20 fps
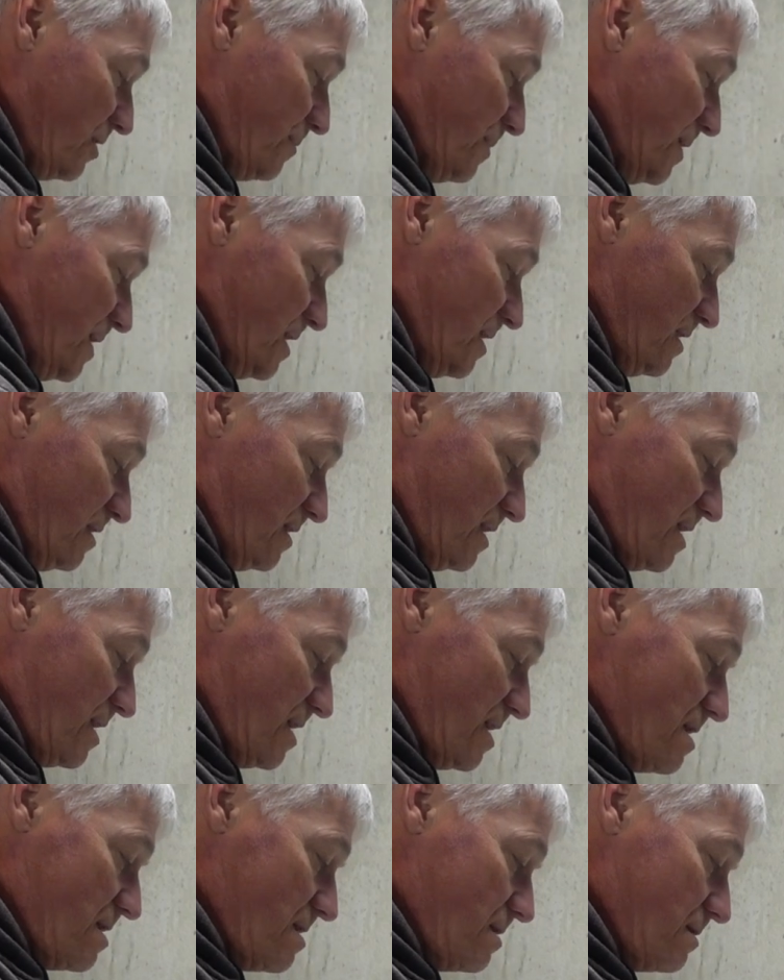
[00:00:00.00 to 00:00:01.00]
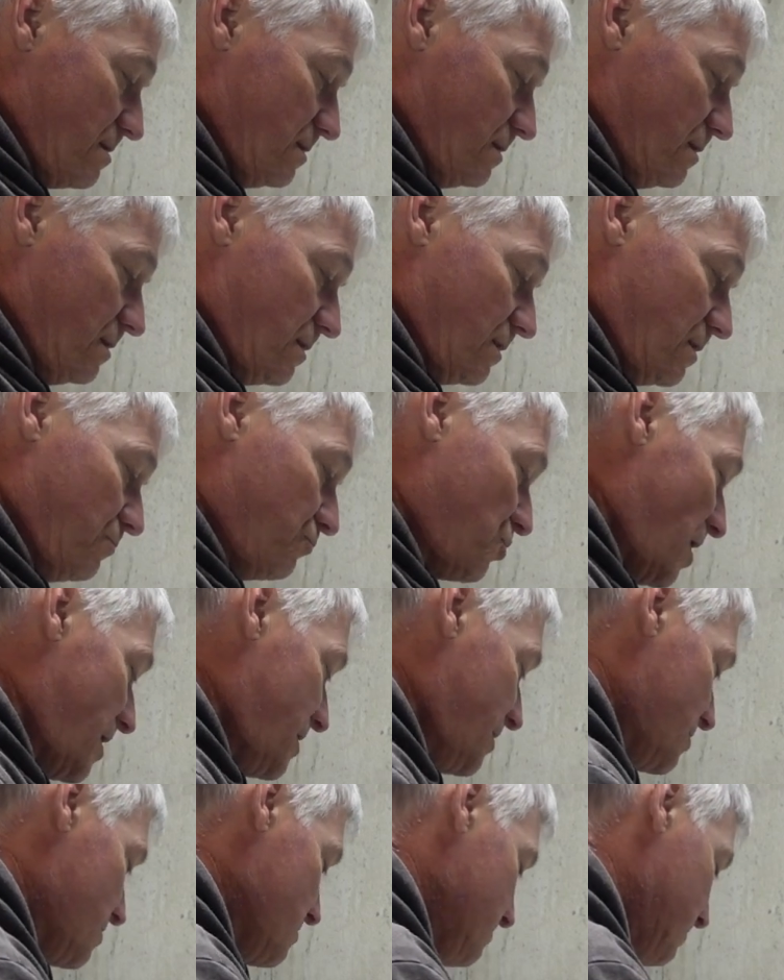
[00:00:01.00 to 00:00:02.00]
to be the
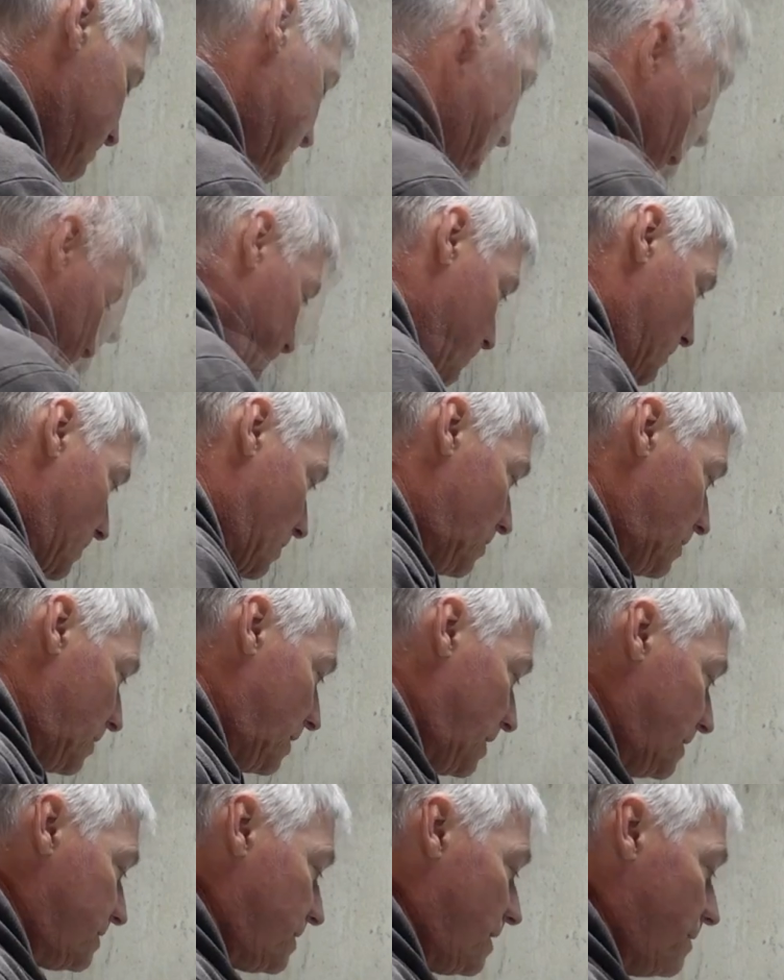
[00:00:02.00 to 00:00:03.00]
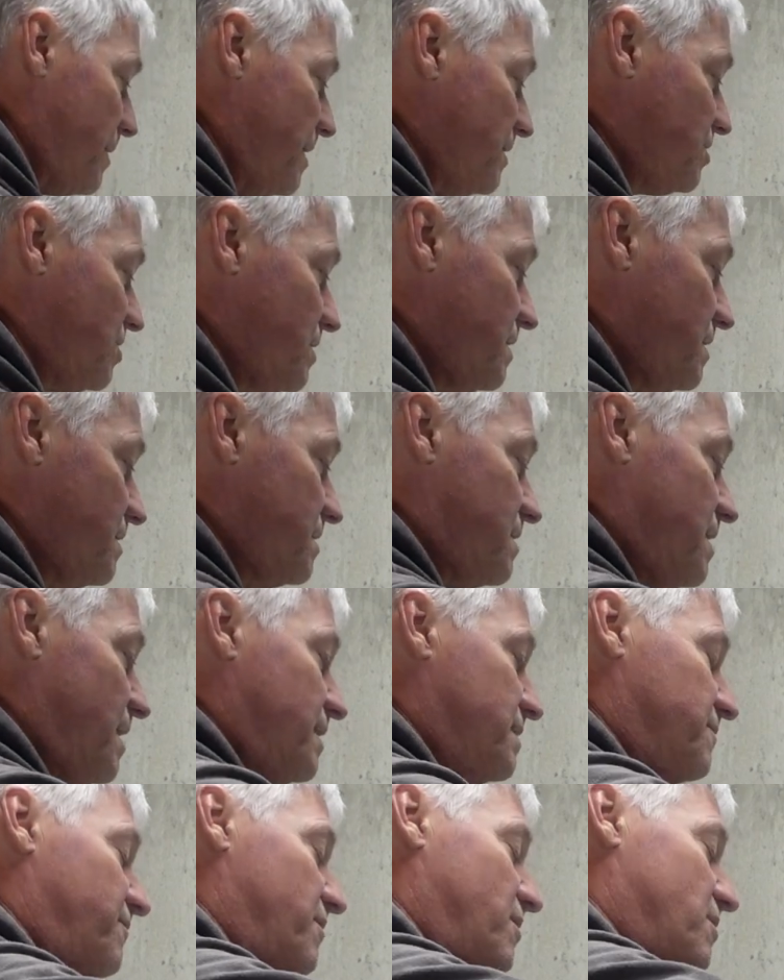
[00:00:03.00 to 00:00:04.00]
brightener. All right, and as I mentioned, this
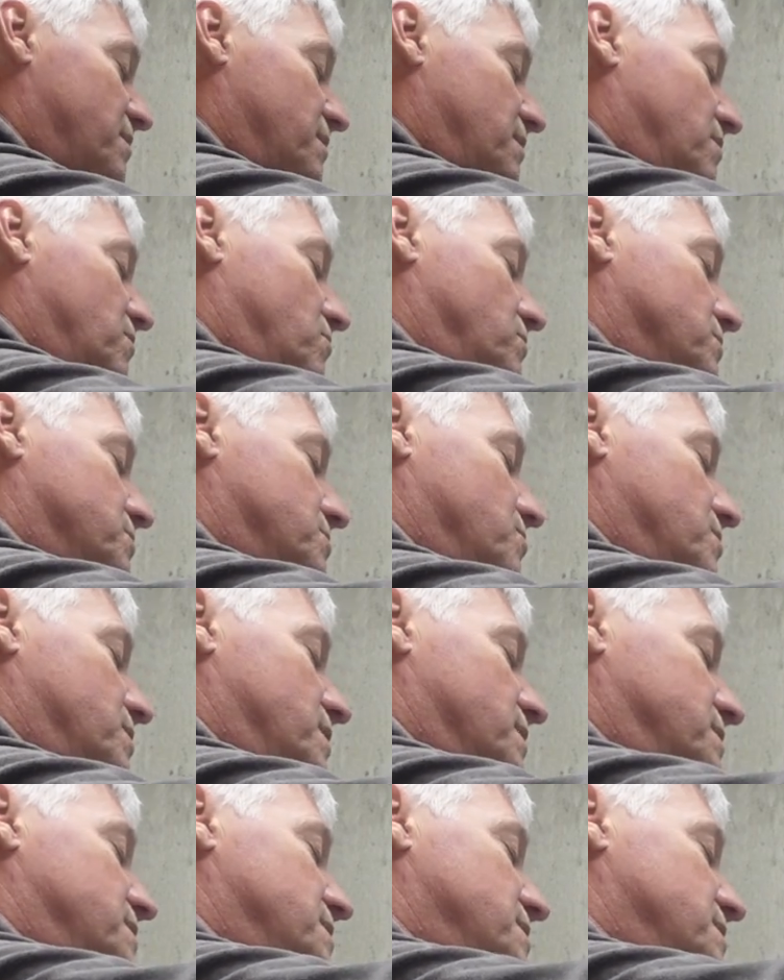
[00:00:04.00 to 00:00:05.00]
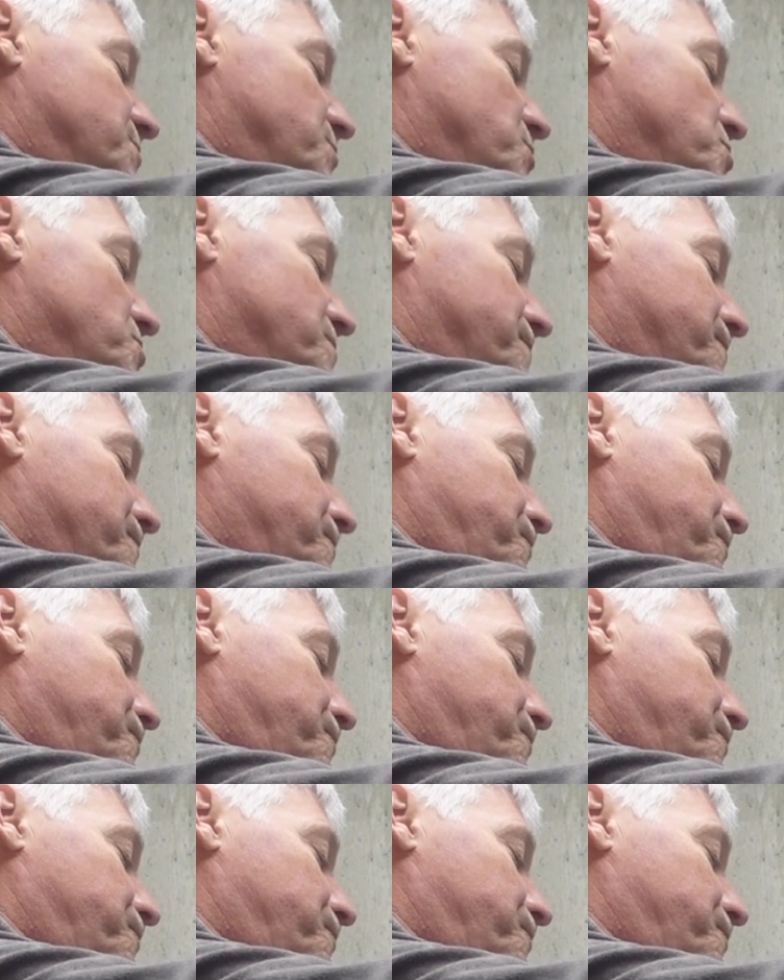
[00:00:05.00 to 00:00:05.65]
takes very little. It's only a teaspoon.